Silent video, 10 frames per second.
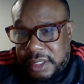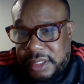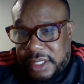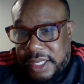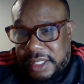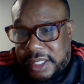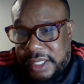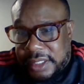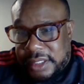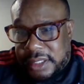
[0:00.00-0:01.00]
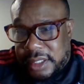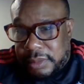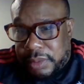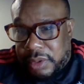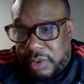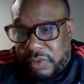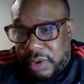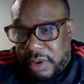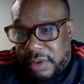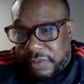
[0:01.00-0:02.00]
to get things done. But
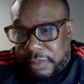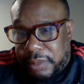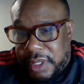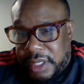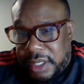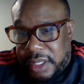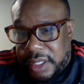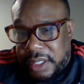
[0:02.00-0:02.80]
overall, for me,